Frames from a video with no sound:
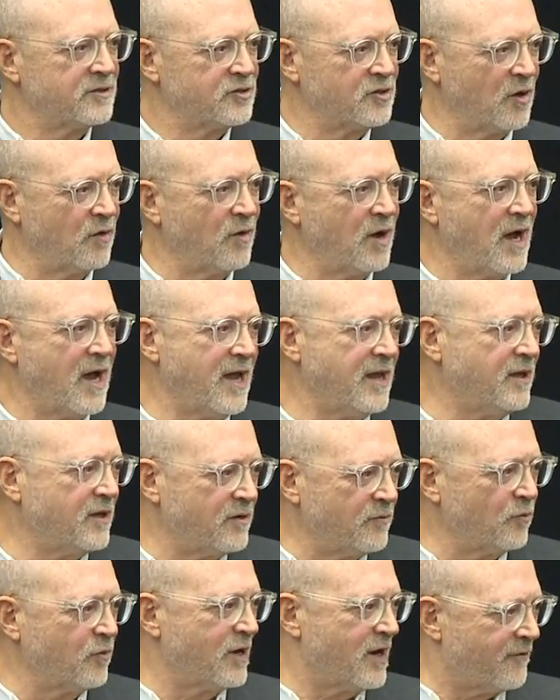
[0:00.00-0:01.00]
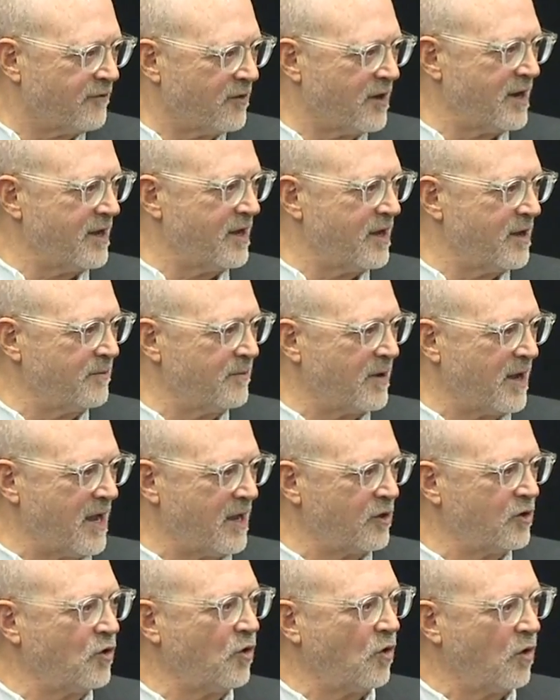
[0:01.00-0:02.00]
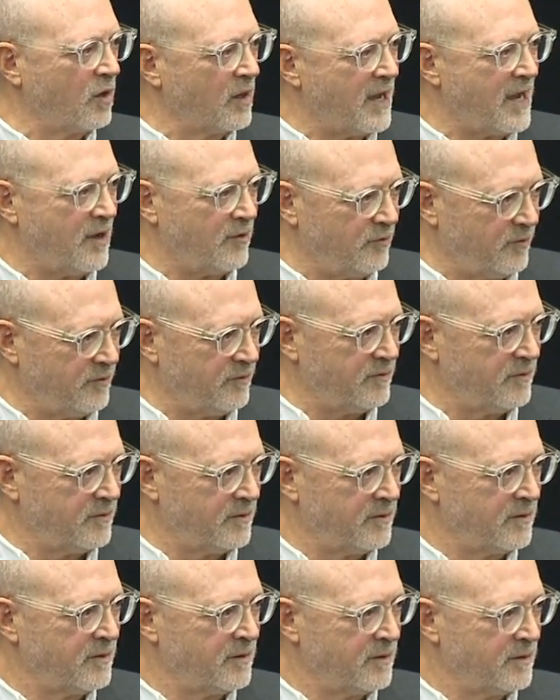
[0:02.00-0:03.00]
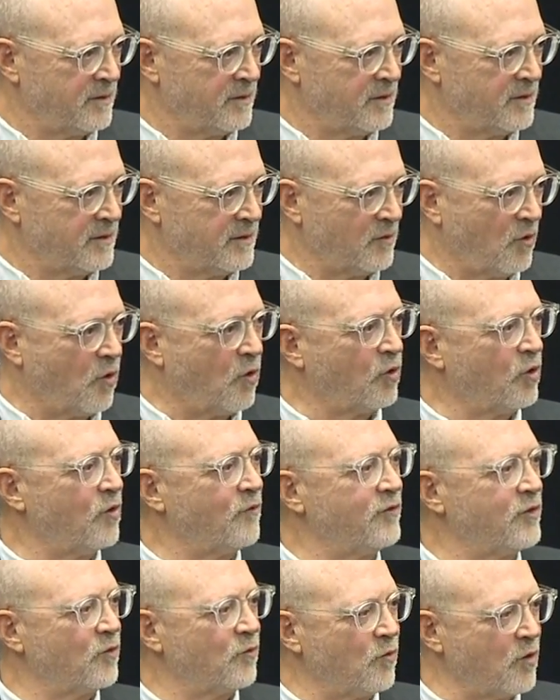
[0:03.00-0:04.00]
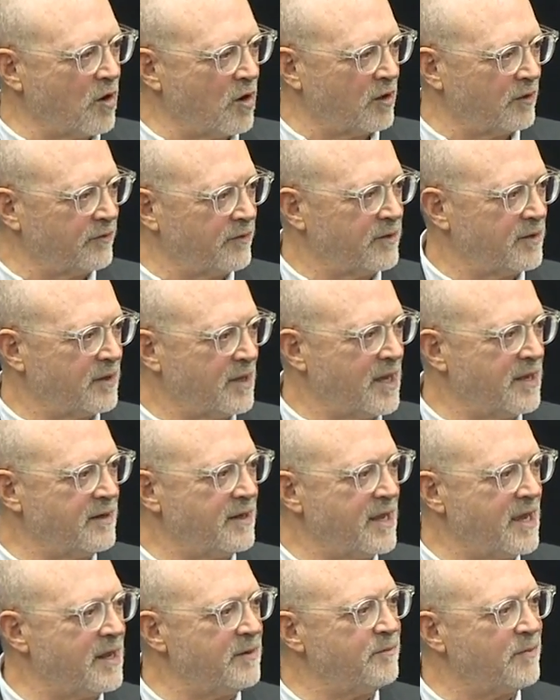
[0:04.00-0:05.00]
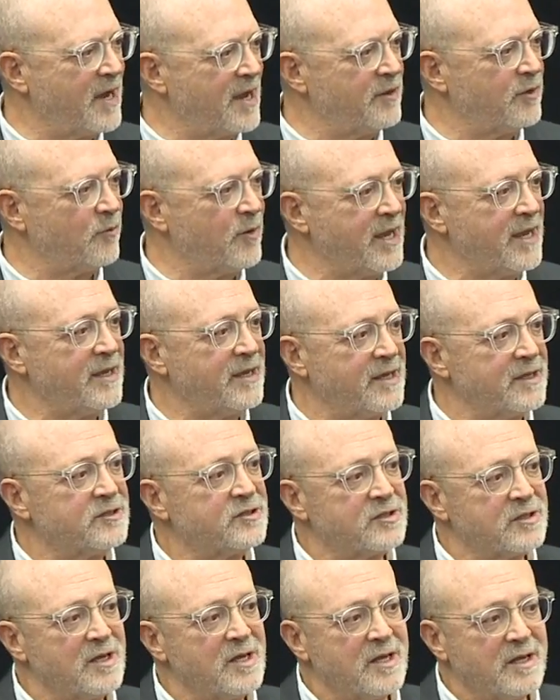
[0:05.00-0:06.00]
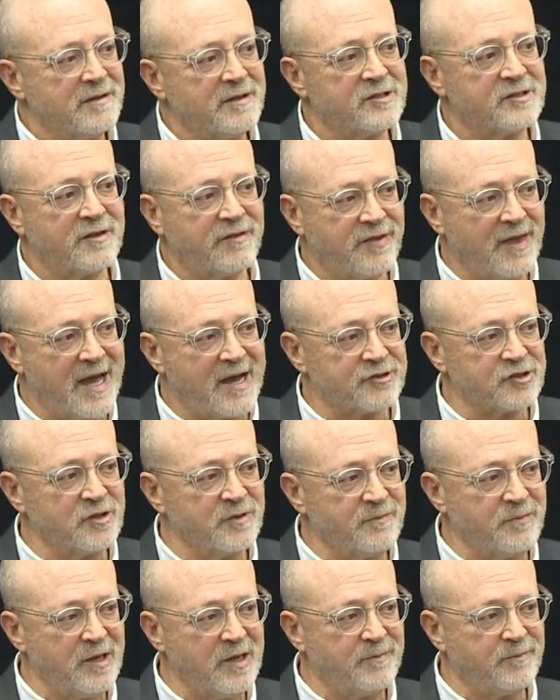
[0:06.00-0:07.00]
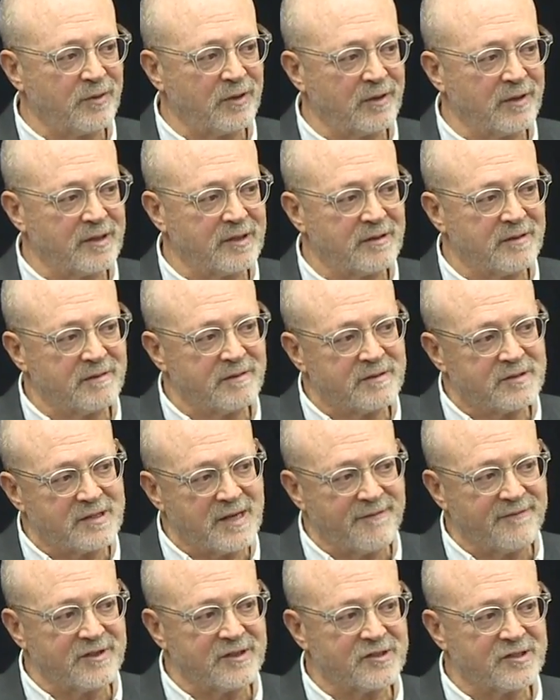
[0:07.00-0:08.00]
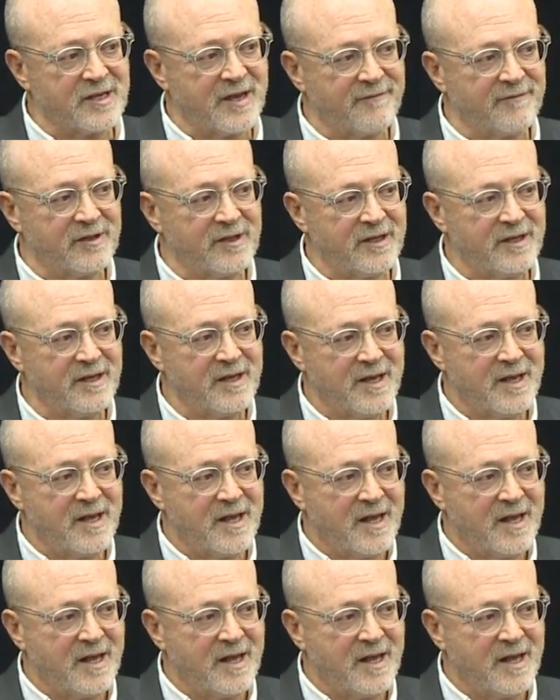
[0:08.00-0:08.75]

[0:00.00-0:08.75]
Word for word: So I, wherever I am, I call out all over the world. And, and by the way, it's, there's a 1,000 people at 770.